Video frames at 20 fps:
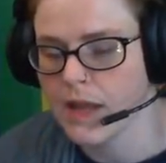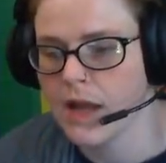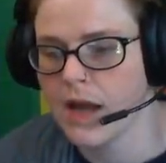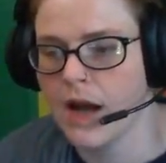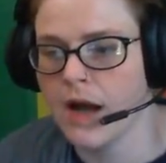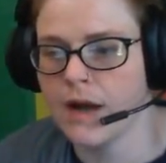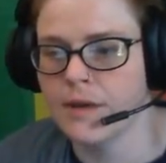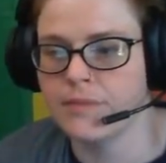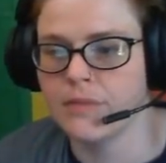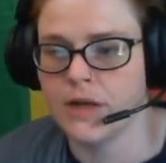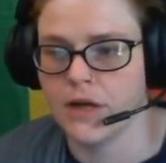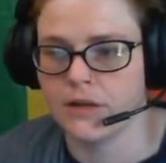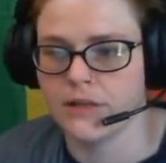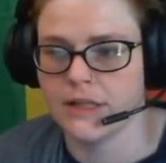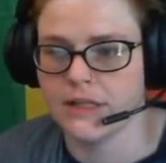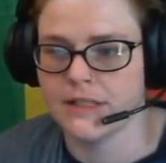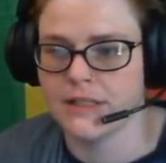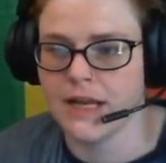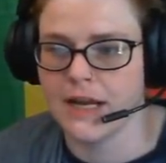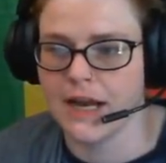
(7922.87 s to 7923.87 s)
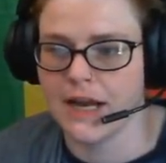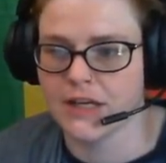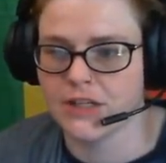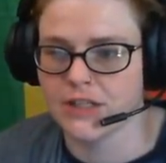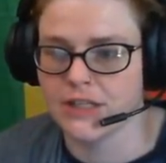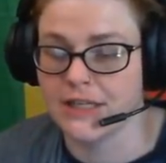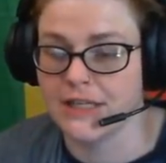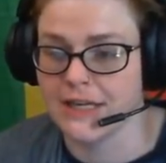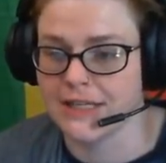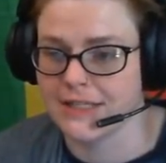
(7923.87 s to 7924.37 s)
No, that's not
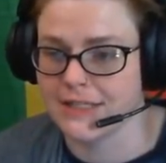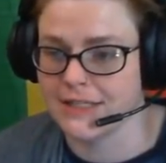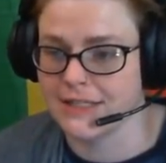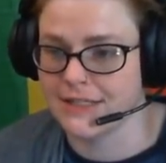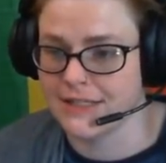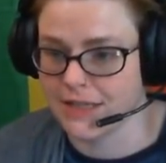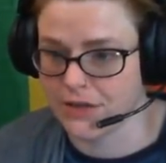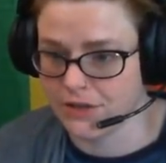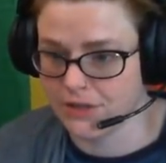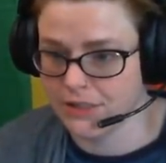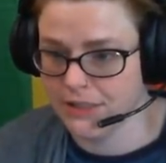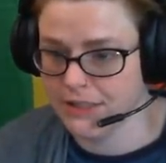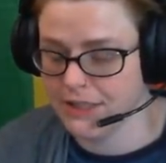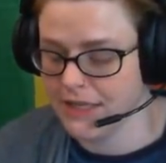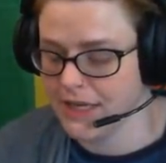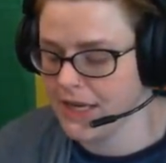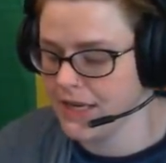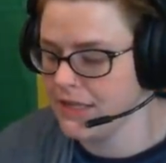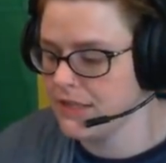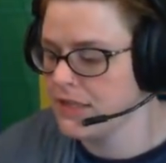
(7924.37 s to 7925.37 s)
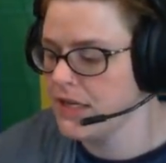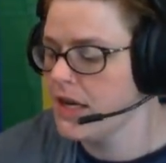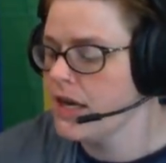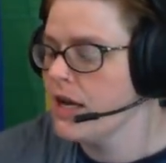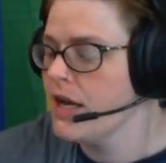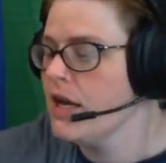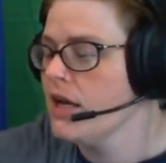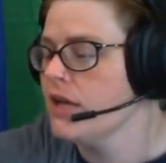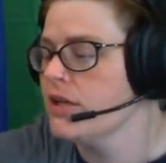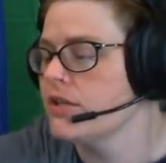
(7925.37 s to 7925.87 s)
actually necessarily the case.
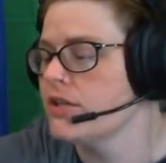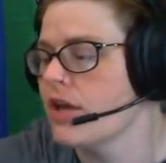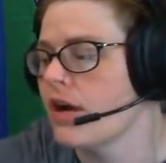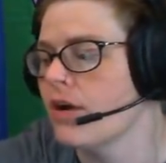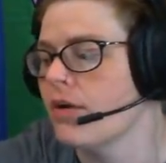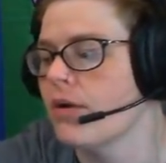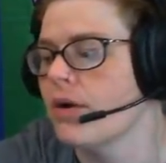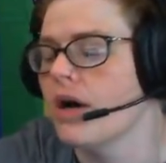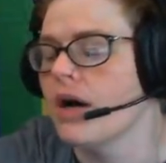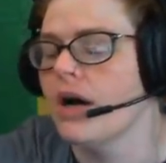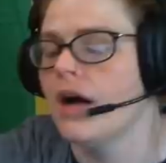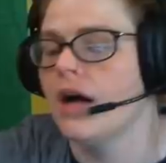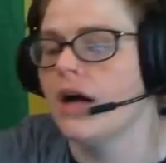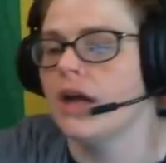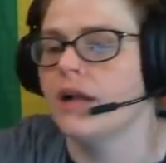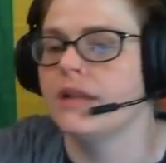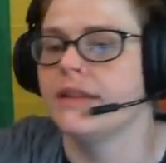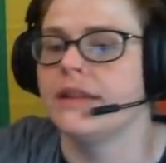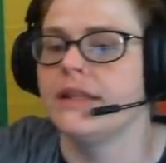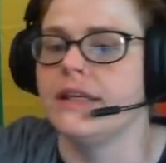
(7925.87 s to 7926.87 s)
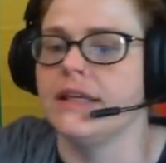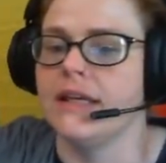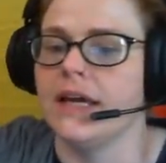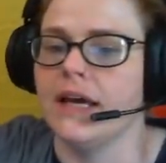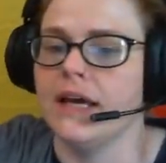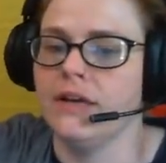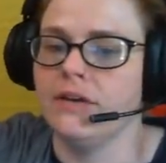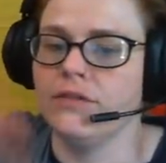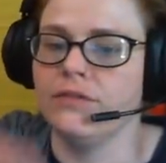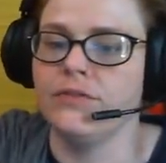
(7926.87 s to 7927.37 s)
So the
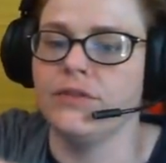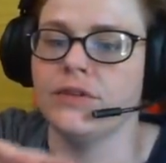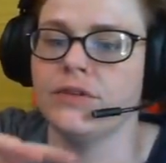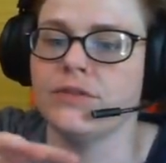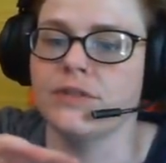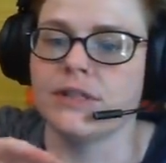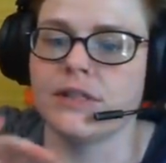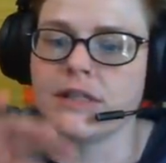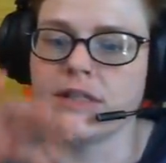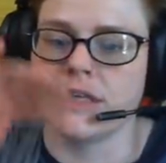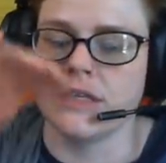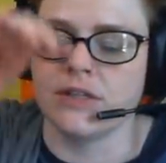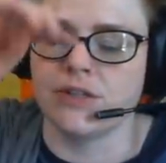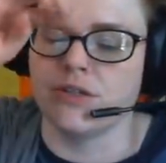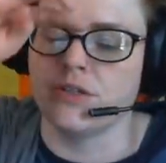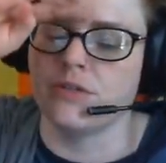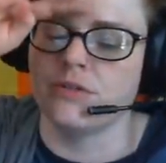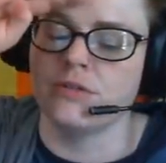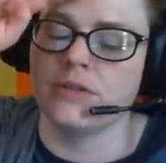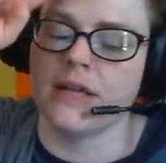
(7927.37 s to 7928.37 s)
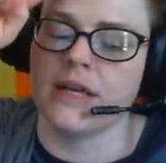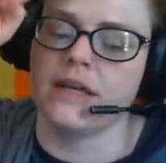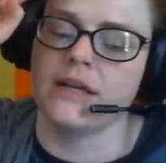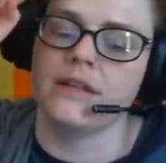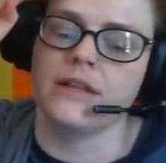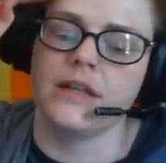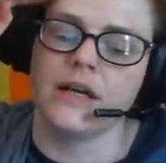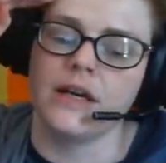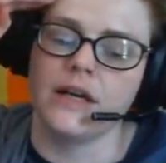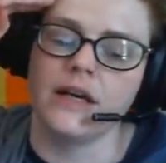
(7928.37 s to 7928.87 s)
interviews that they do, like
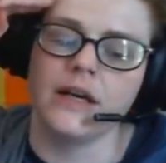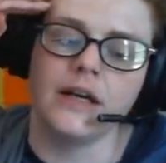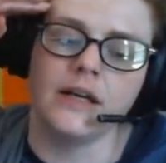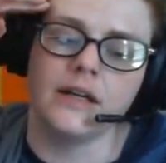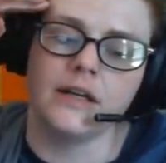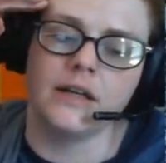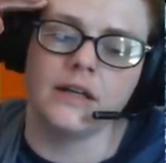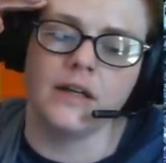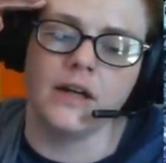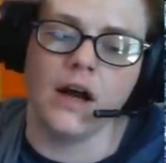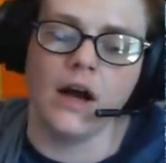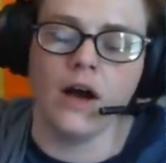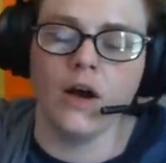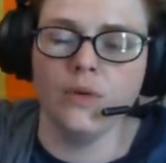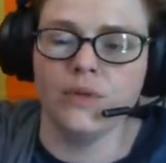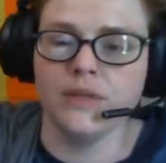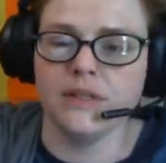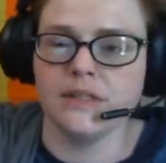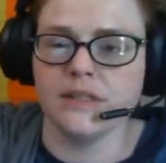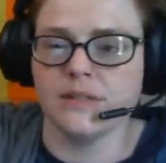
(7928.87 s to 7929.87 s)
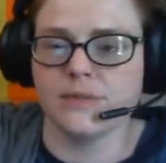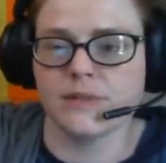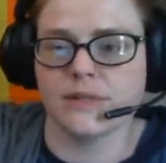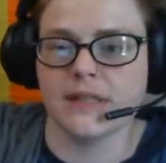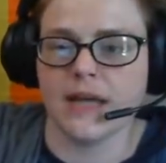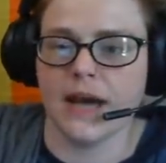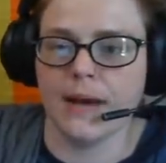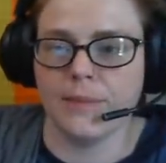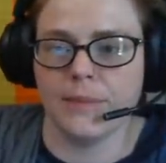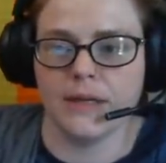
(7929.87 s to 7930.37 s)
this is what's
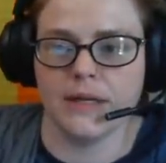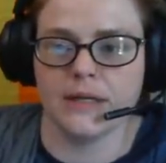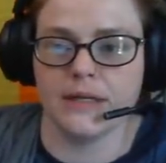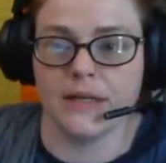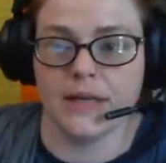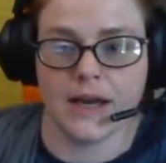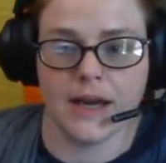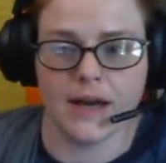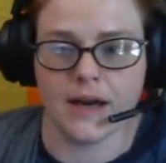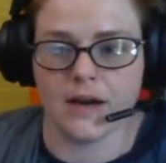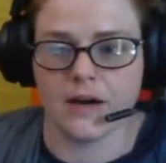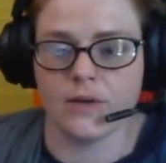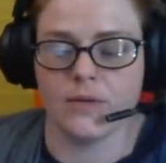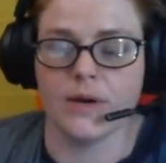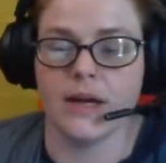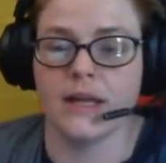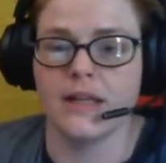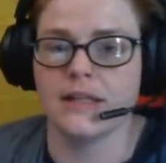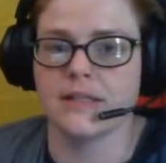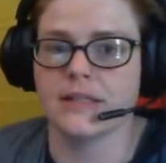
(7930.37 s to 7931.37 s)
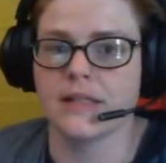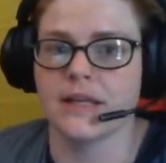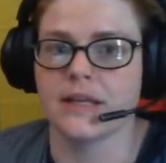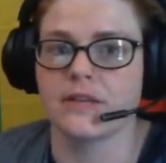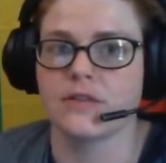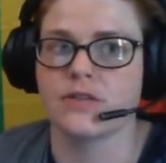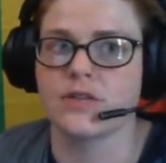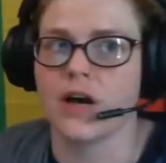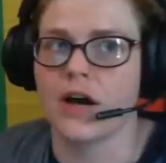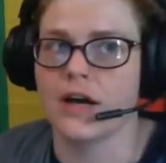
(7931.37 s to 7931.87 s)
happening now, and it's like
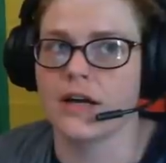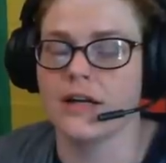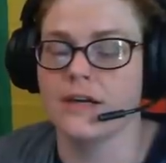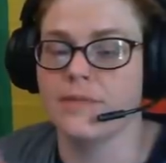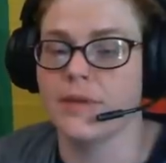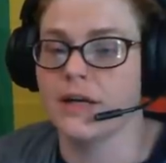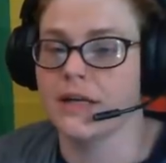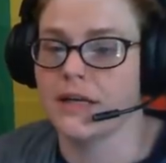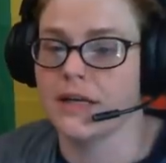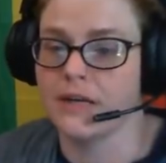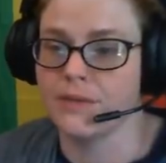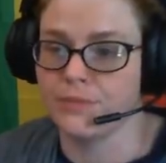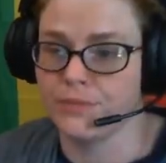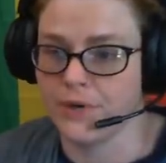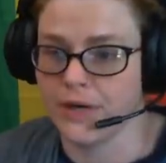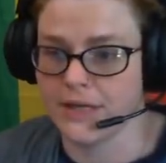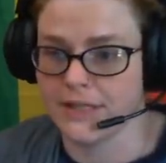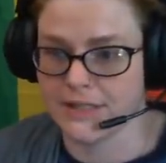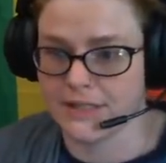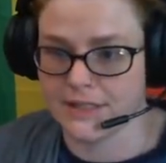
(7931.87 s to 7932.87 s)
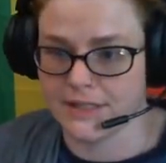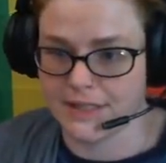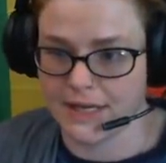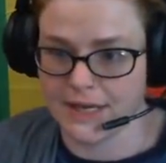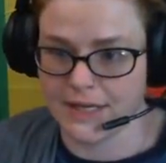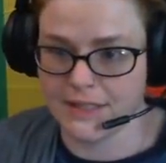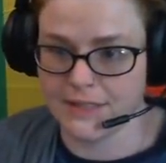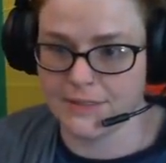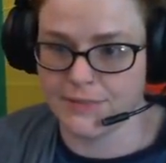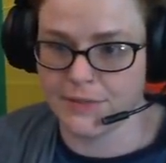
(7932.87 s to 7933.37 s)
they're talking about it in present
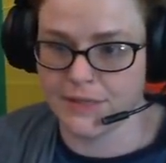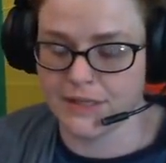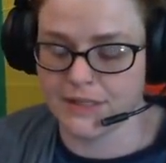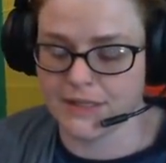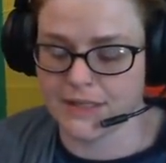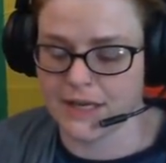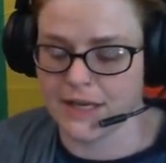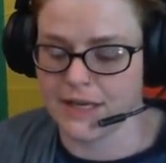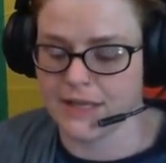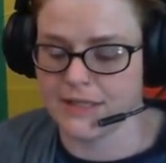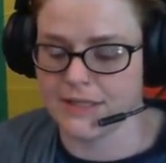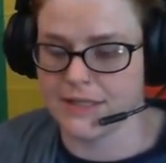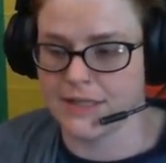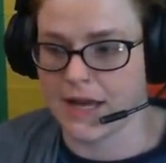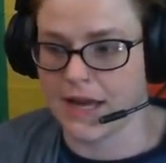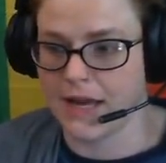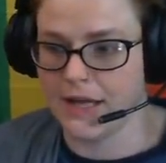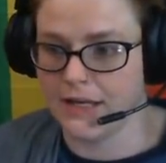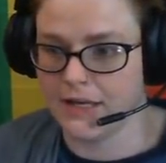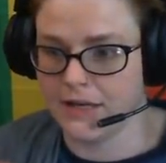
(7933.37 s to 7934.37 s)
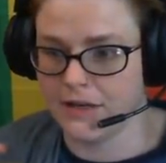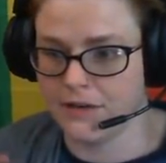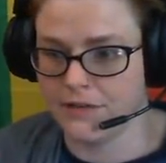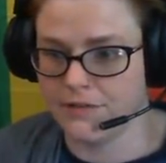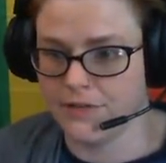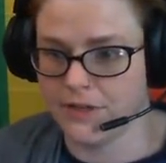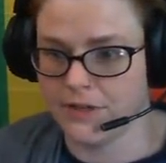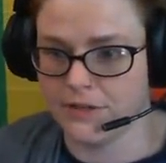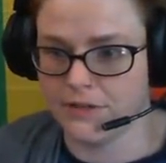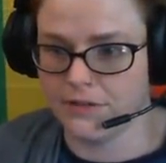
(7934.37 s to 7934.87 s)
tense, but it's like a side
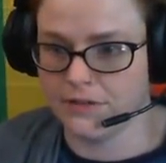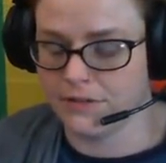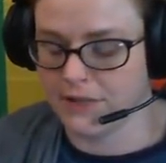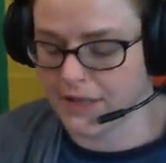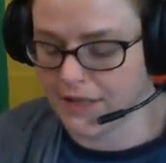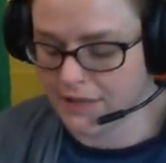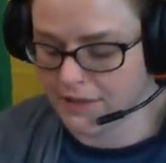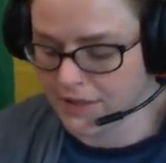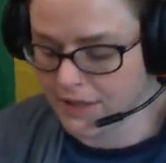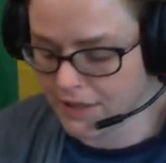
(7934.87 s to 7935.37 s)
interview, like